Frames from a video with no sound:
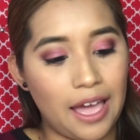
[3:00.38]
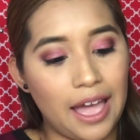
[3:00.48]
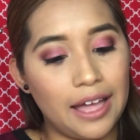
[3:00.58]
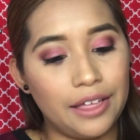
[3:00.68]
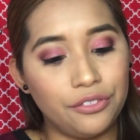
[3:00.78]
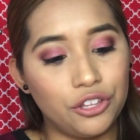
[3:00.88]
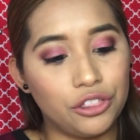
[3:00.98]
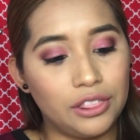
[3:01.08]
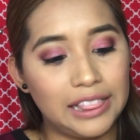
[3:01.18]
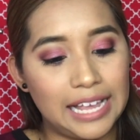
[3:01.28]
And
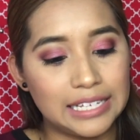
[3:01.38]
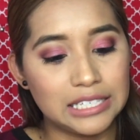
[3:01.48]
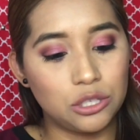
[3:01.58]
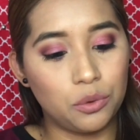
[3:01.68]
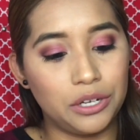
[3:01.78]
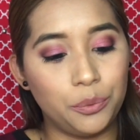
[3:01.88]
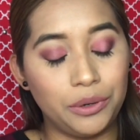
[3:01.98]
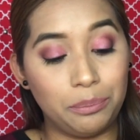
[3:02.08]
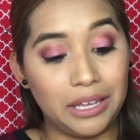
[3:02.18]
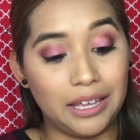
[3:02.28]
the last one
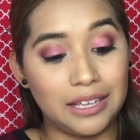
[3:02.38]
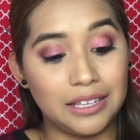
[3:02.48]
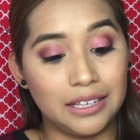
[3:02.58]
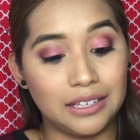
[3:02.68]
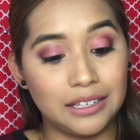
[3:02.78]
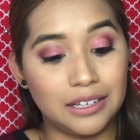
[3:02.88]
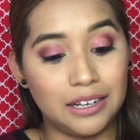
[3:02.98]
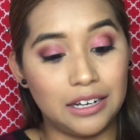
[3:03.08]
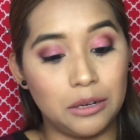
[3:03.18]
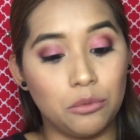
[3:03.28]
would be
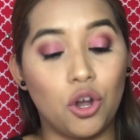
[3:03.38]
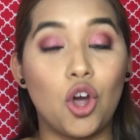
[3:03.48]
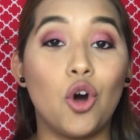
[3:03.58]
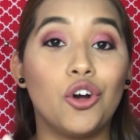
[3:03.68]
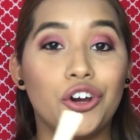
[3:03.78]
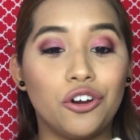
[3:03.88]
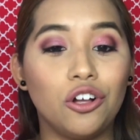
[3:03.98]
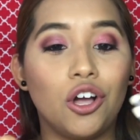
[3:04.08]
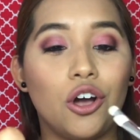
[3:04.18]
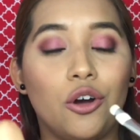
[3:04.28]
Go
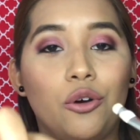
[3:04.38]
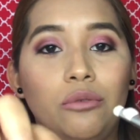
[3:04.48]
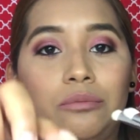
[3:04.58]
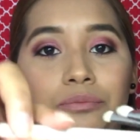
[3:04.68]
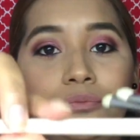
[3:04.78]
Girl Go.